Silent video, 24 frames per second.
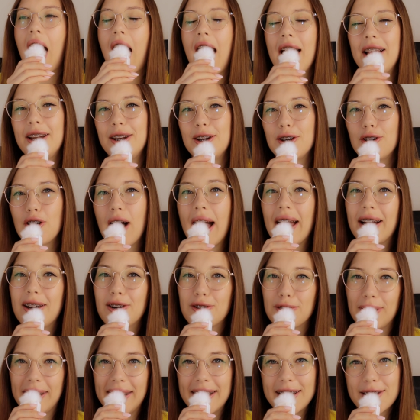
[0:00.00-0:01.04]
I know a
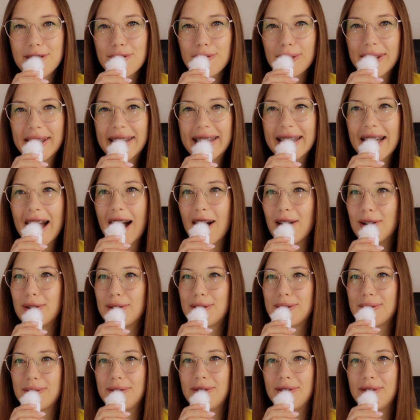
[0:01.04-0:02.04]
great trick how to